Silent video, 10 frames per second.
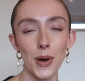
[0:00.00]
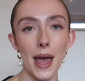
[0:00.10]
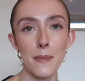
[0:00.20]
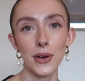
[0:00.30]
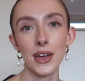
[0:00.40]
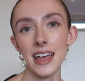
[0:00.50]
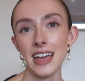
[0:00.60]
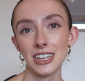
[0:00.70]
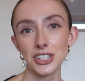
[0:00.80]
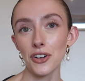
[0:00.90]
wear, but
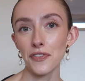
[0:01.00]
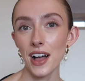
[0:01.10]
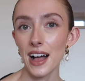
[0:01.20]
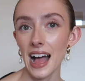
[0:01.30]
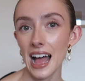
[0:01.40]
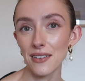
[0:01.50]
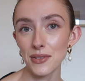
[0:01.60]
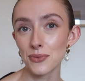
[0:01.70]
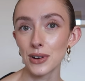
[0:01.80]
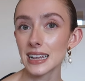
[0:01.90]
so far I
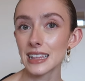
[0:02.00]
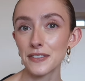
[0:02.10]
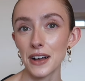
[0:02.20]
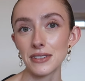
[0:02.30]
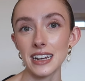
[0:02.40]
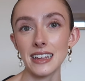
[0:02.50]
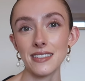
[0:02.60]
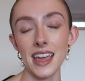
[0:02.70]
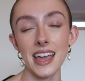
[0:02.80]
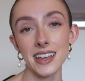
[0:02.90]
haven't really found
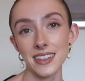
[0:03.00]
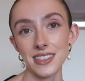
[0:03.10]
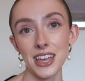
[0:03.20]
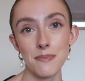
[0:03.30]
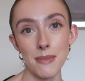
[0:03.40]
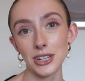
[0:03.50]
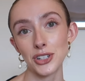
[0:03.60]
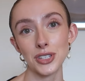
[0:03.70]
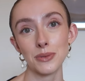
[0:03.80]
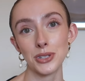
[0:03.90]
anything that
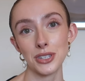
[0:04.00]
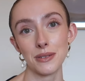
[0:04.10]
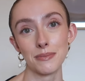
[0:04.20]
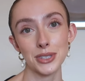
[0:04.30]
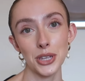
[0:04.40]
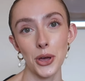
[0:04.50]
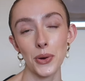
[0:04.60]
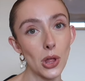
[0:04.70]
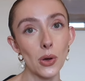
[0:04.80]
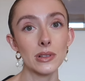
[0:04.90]
matches up to them. So
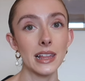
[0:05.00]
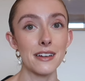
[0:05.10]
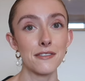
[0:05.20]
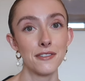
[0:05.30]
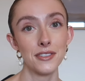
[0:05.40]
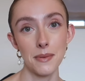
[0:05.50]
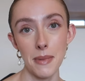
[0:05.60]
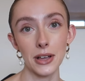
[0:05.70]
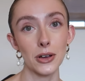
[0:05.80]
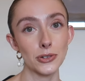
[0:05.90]
long live the
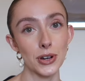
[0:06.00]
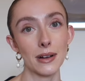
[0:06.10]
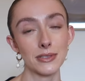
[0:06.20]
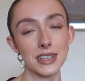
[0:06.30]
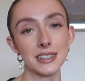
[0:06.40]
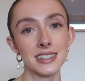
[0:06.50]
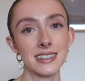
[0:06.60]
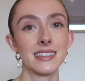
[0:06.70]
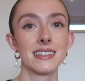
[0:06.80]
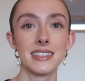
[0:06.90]
Mango trousers.
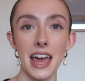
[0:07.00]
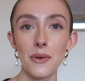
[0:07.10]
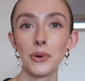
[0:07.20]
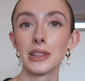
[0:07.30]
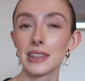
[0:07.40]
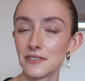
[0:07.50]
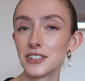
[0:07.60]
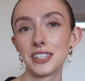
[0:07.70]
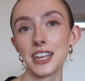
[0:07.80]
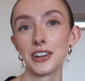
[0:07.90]
They will live
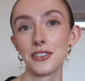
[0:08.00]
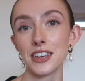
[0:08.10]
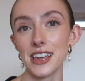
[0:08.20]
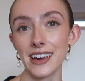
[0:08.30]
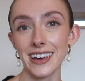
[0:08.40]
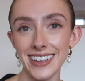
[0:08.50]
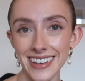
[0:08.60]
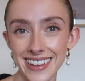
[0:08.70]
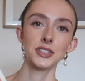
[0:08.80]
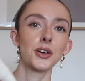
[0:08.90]
to see another year.
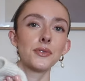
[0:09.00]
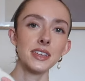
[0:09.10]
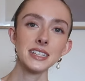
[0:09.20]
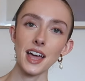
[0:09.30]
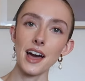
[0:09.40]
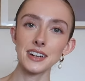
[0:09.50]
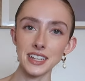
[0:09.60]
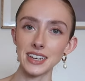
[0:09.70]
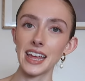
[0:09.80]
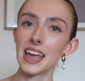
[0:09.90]
So this
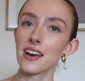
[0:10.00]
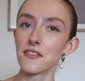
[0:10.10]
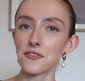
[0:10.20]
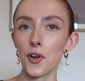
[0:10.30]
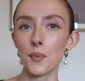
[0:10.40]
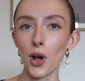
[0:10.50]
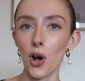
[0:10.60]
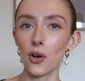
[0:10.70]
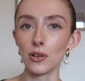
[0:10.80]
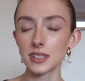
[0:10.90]
cardigan here from
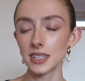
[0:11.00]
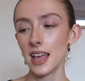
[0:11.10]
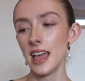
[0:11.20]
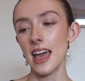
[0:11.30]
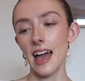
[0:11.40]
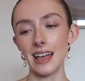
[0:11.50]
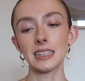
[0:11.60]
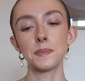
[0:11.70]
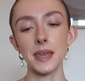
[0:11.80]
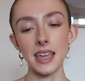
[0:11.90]
COS
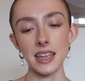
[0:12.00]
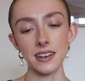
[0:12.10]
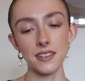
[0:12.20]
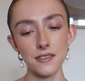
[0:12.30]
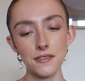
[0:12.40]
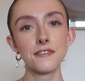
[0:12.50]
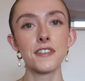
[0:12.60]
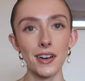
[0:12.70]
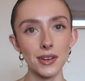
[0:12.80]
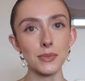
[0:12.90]
has been
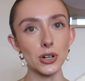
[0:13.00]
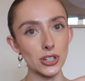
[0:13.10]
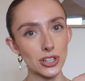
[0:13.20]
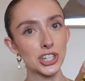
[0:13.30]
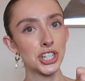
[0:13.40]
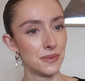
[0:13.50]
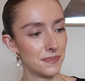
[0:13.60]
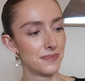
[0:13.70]
very much